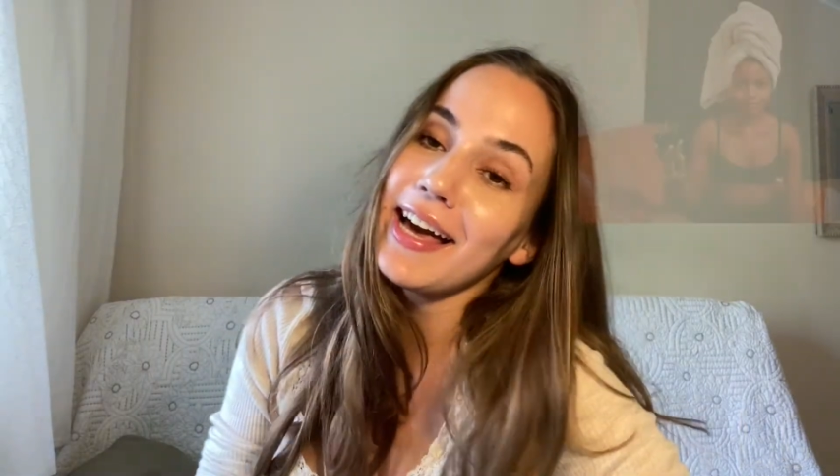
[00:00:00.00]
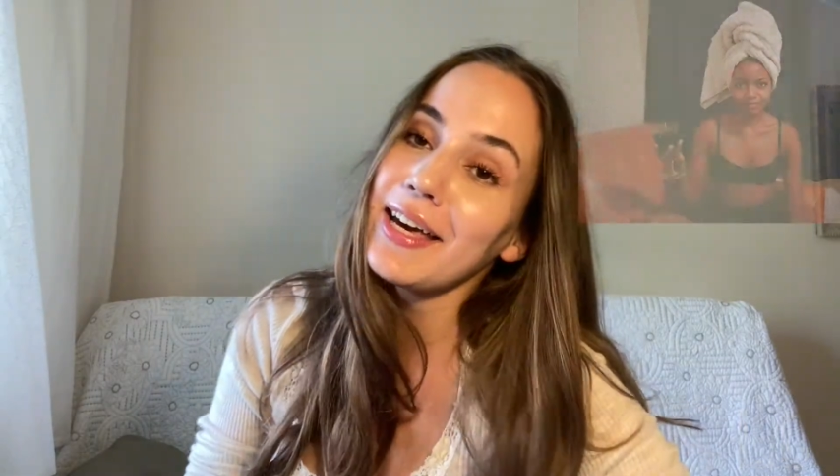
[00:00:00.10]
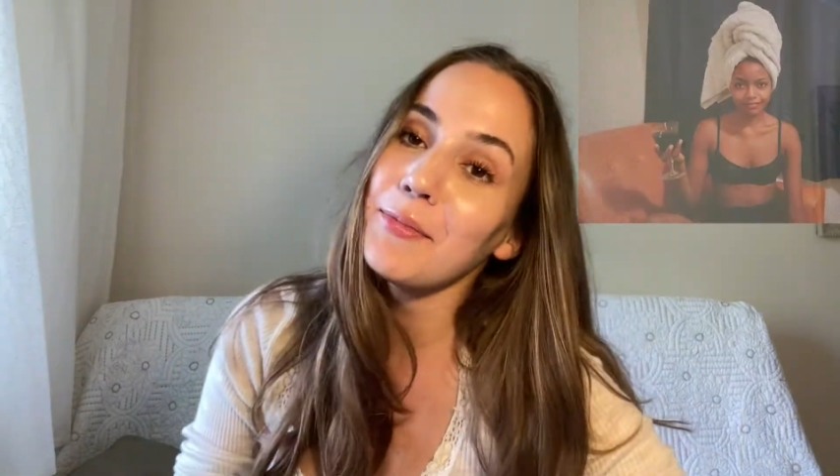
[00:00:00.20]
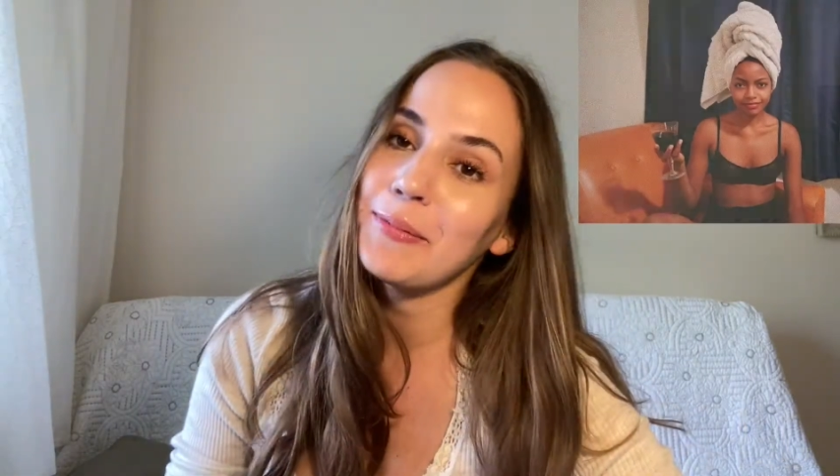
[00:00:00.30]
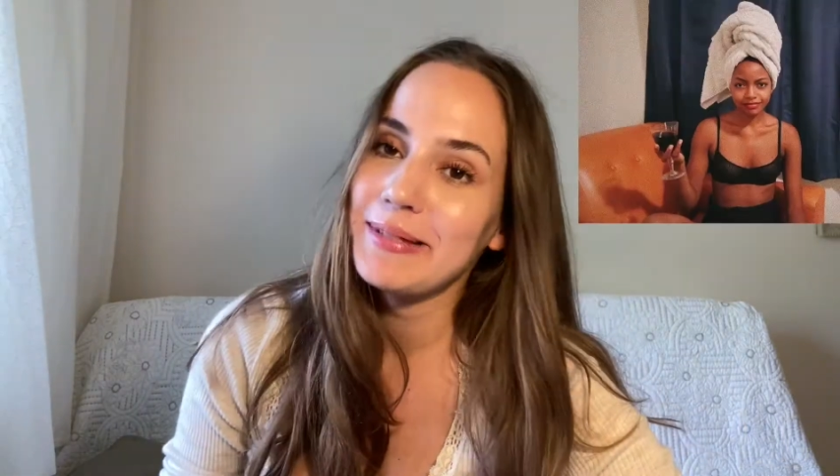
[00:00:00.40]

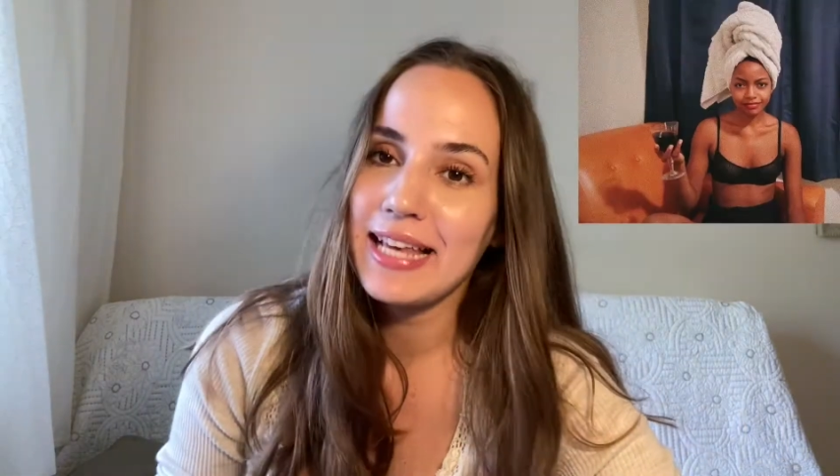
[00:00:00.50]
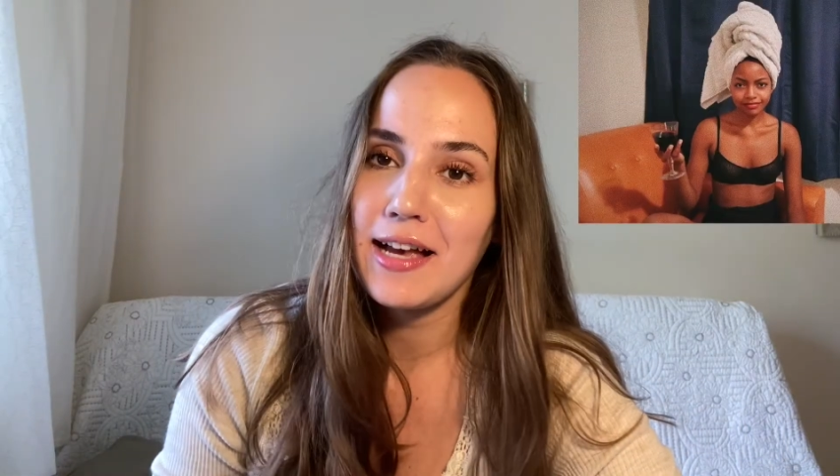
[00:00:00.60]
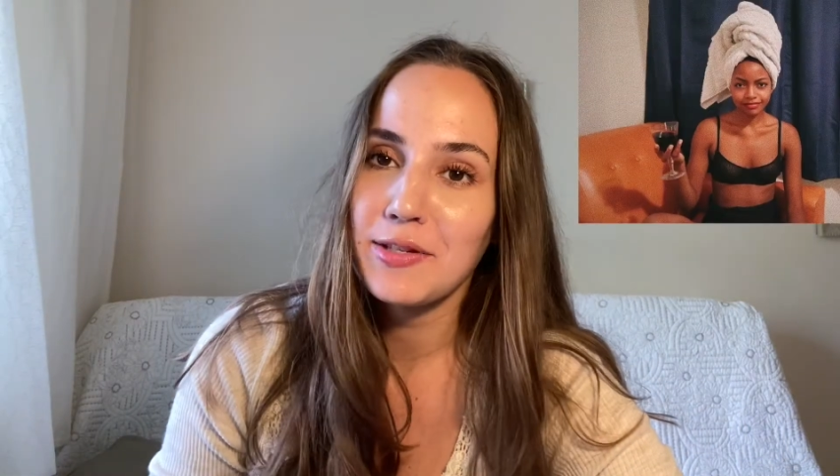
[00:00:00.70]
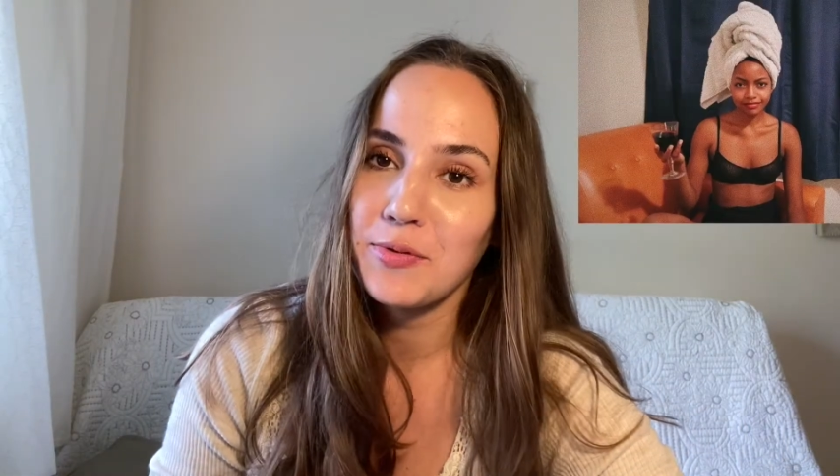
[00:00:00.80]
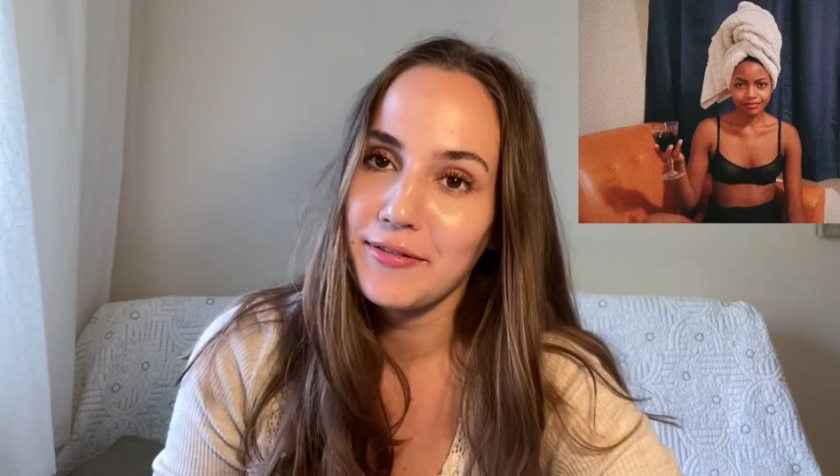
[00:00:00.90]
am
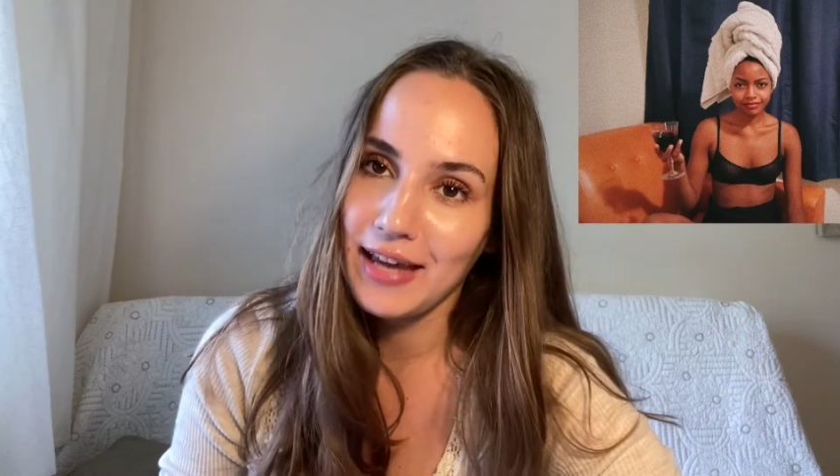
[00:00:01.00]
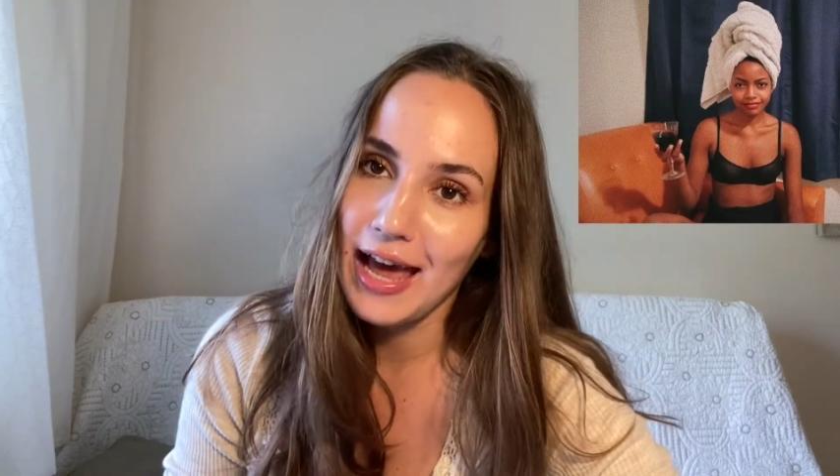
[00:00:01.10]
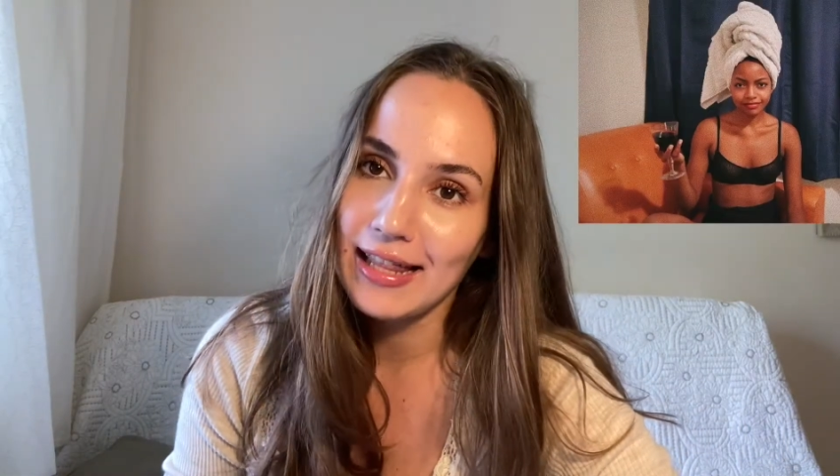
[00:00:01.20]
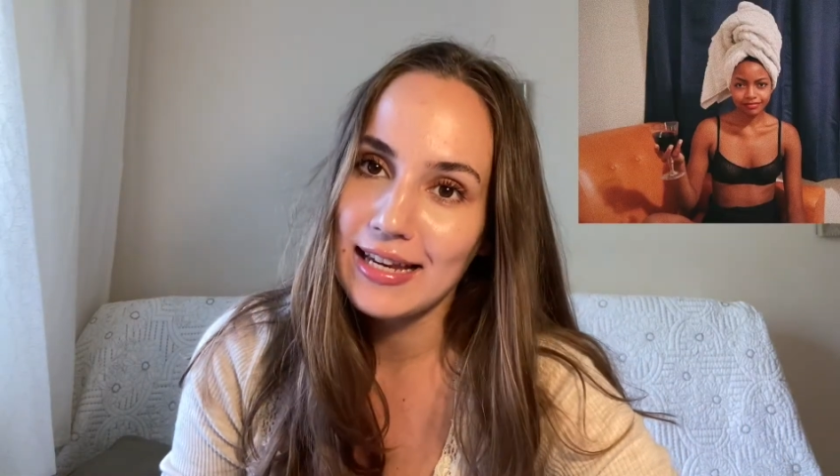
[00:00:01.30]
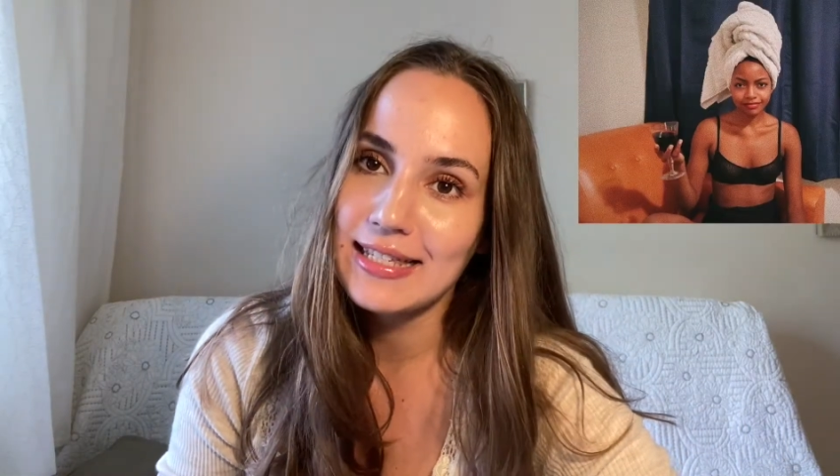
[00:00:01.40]
obsessed with
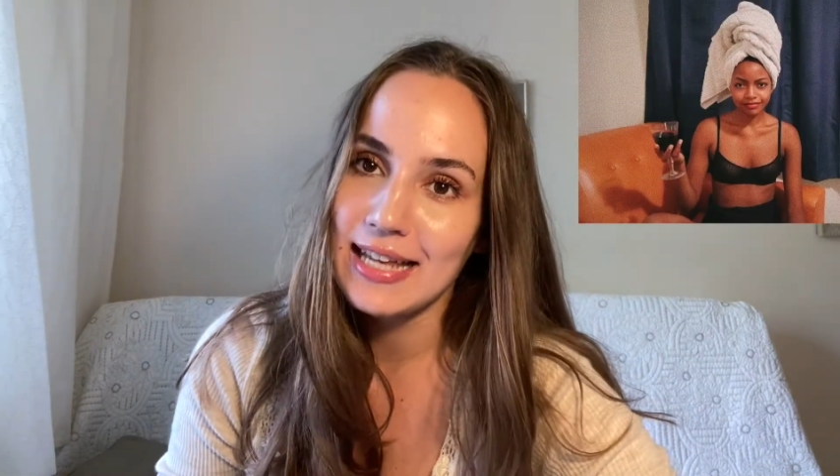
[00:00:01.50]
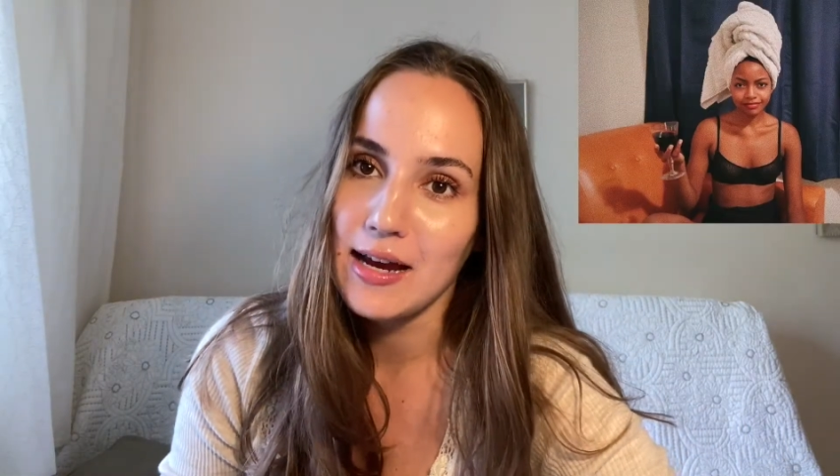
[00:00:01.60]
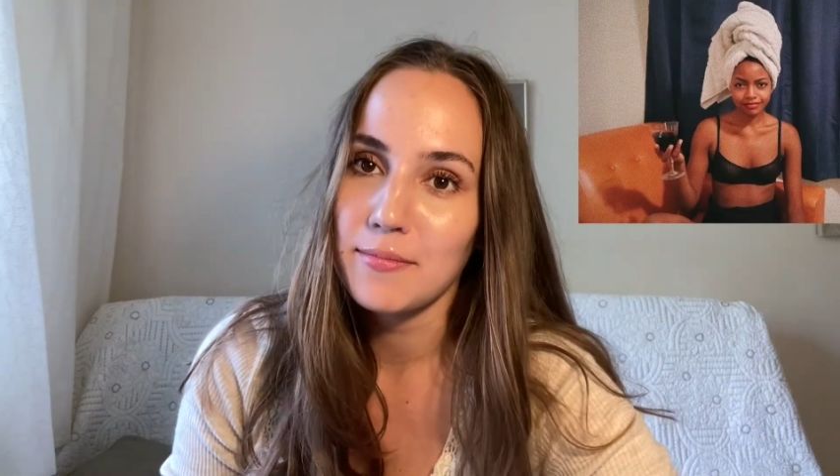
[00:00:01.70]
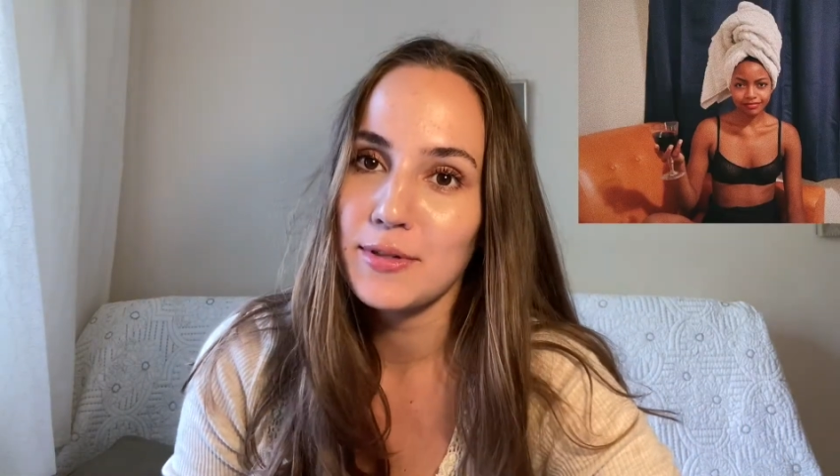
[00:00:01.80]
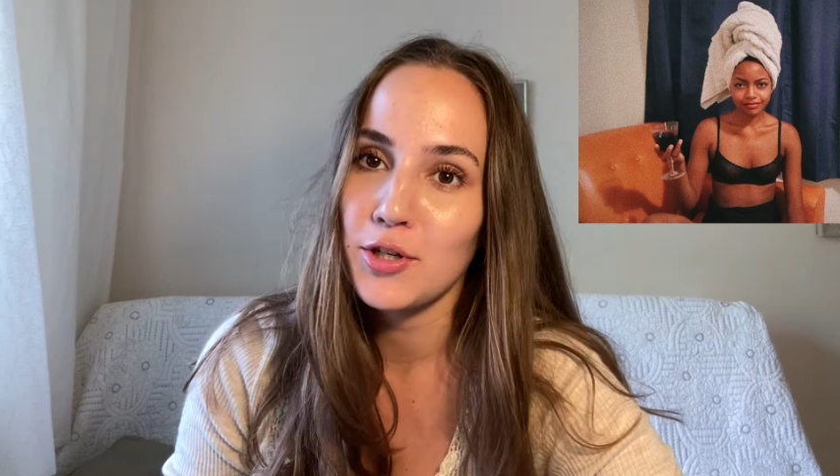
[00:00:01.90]
Kelly
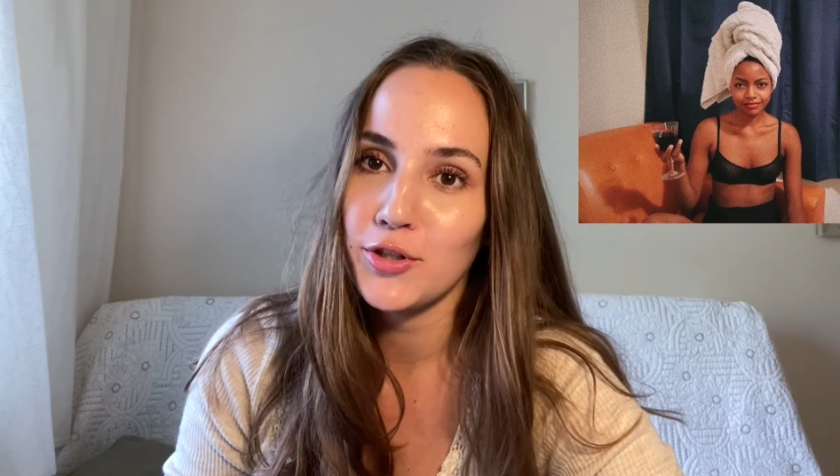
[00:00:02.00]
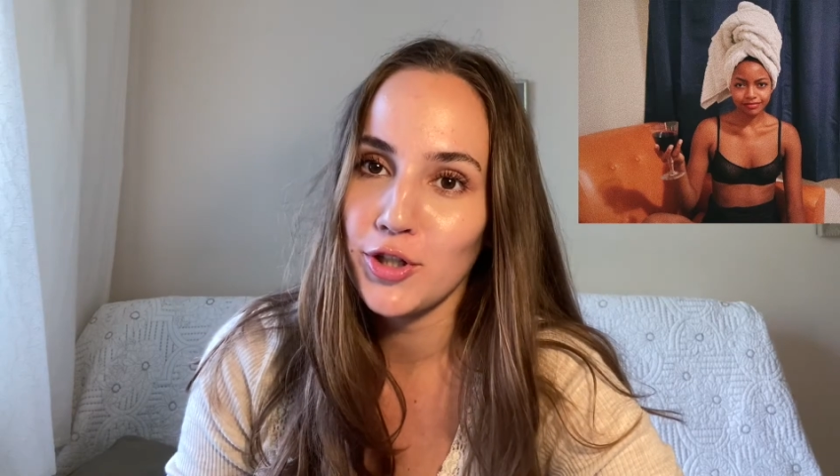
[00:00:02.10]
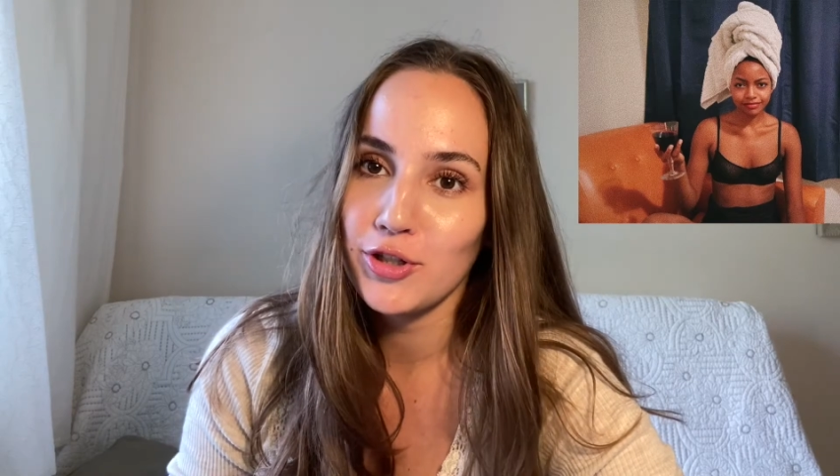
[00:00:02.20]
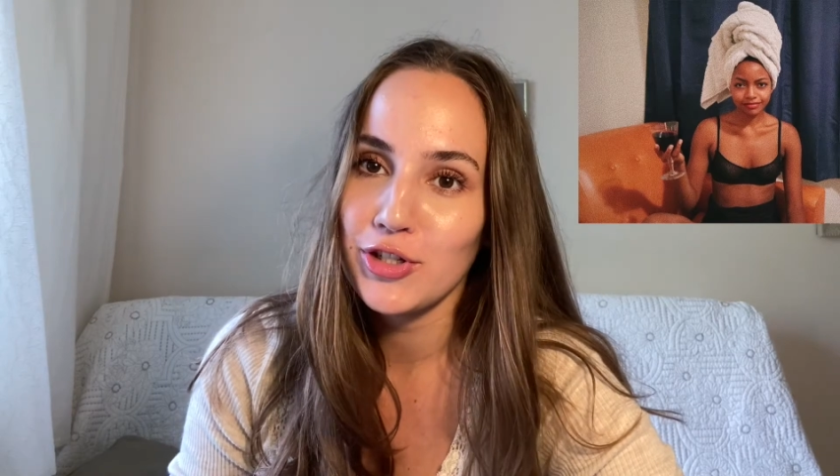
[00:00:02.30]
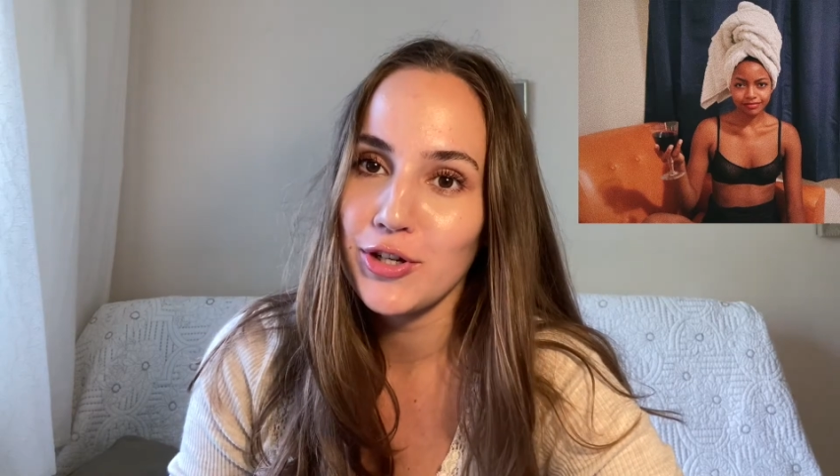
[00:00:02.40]
Stamps on
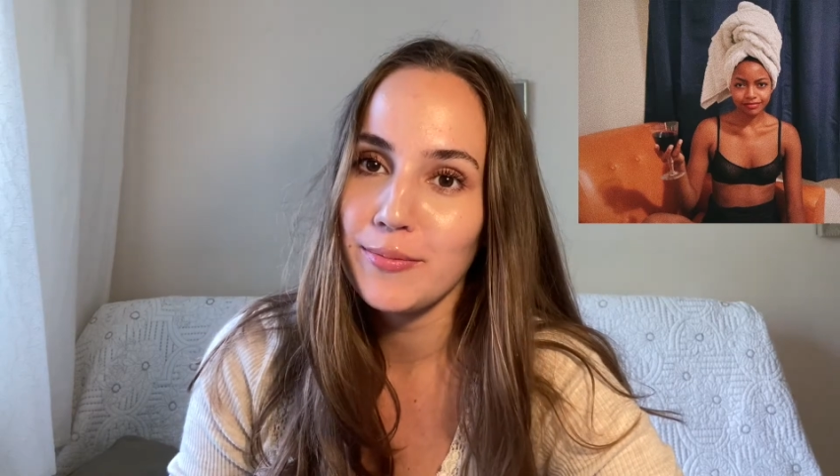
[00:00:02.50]
YouTube.